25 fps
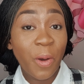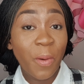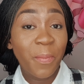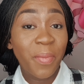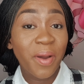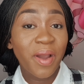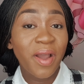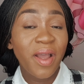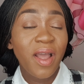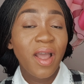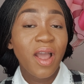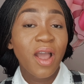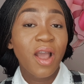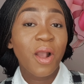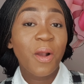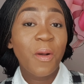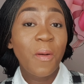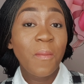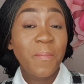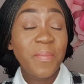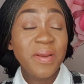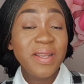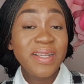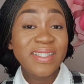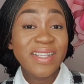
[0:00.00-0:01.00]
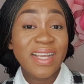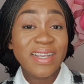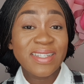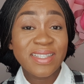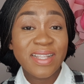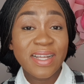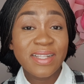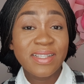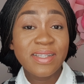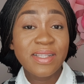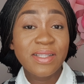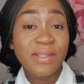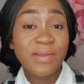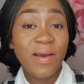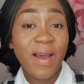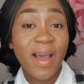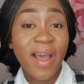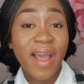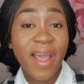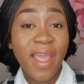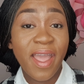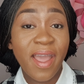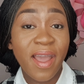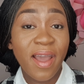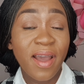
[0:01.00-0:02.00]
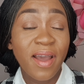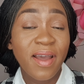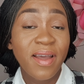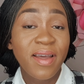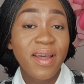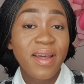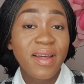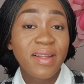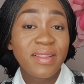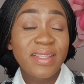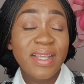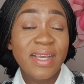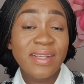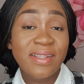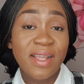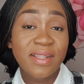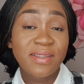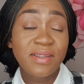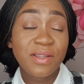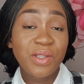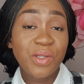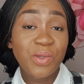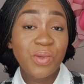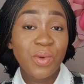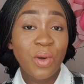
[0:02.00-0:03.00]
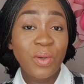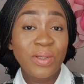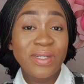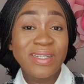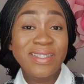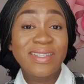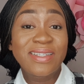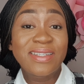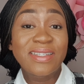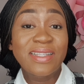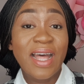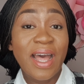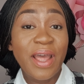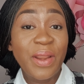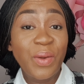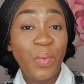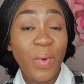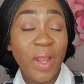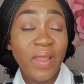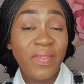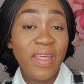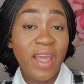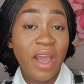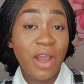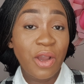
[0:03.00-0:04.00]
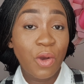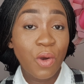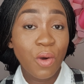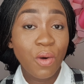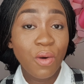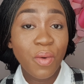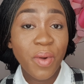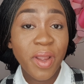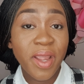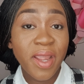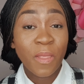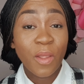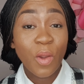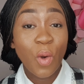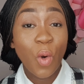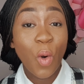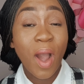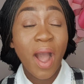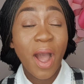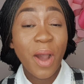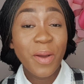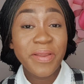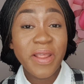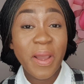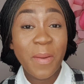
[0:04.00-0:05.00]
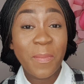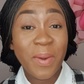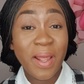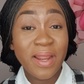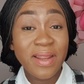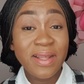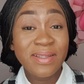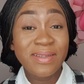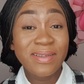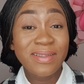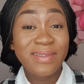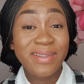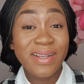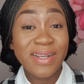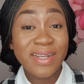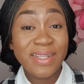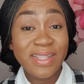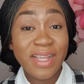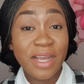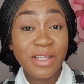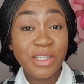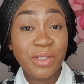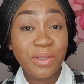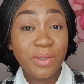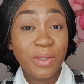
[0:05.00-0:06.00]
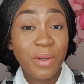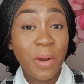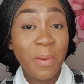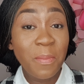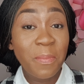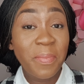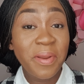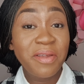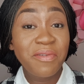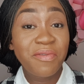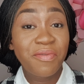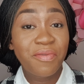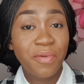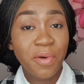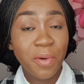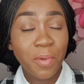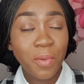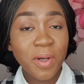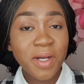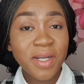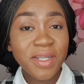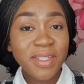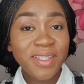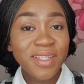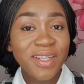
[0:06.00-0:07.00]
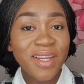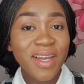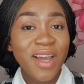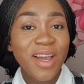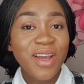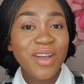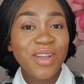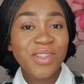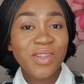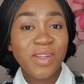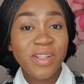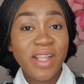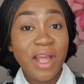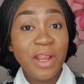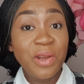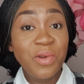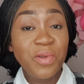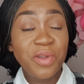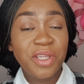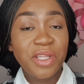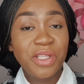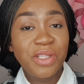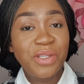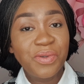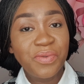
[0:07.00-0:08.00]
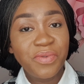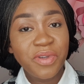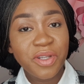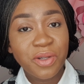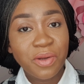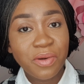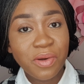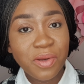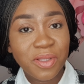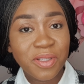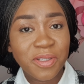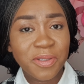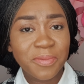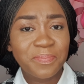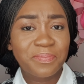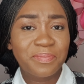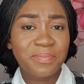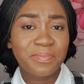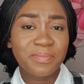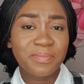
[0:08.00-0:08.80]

up. Companies are starting to hire. They're starting to understand where they're going or how they're planning to take their company forward. So they are looking to recruit.